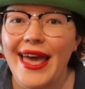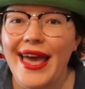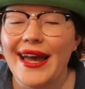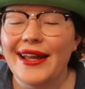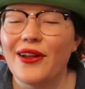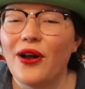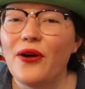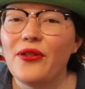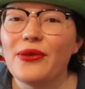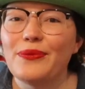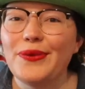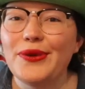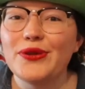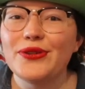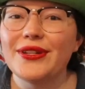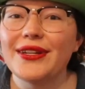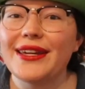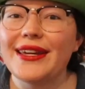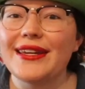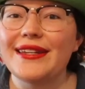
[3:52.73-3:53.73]
and all the
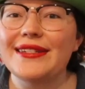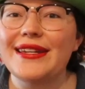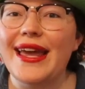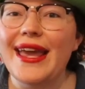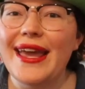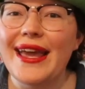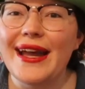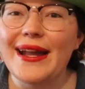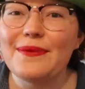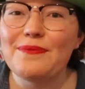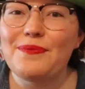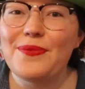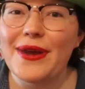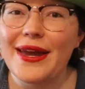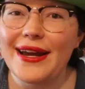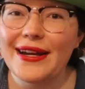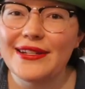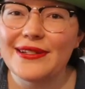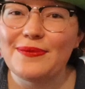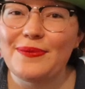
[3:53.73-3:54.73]
music is
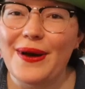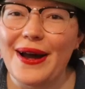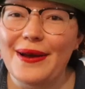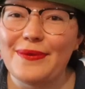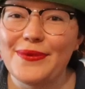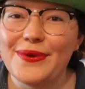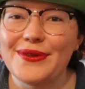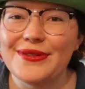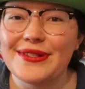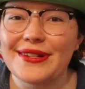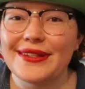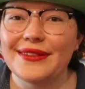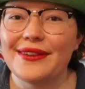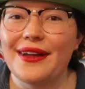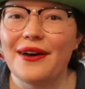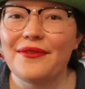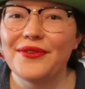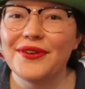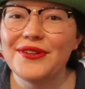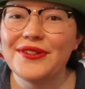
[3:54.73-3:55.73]
handpicked by music
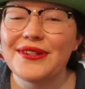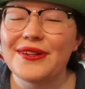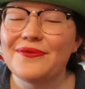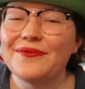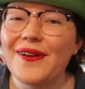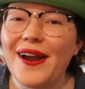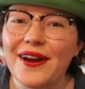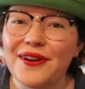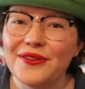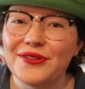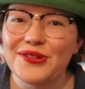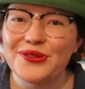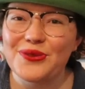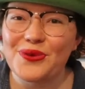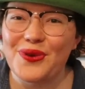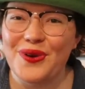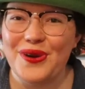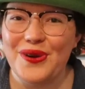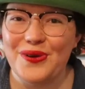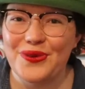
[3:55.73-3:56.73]
lovers and record
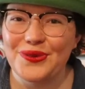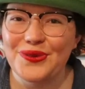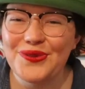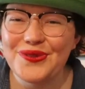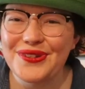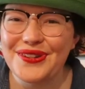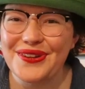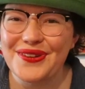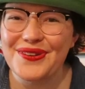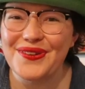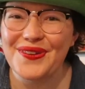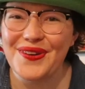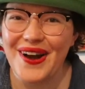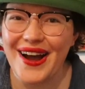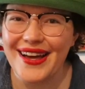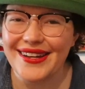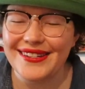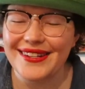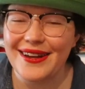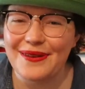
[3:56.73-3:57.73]
store owners
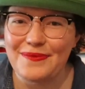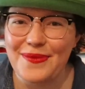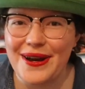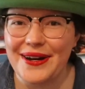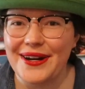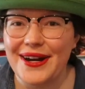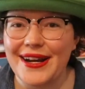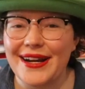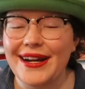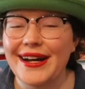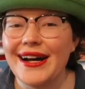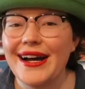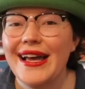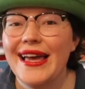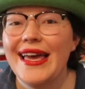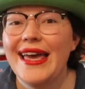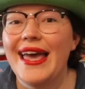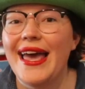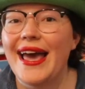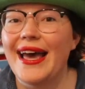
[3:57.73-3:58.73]
across America.
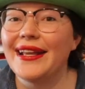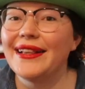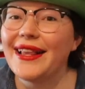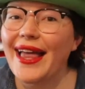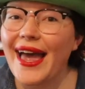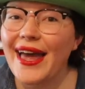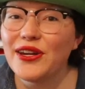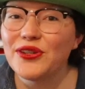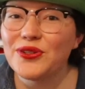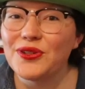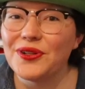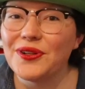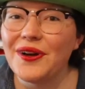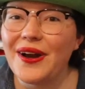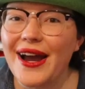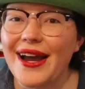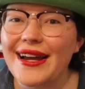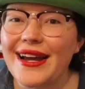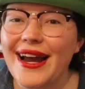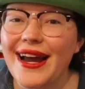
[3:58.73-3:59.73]
And last last year I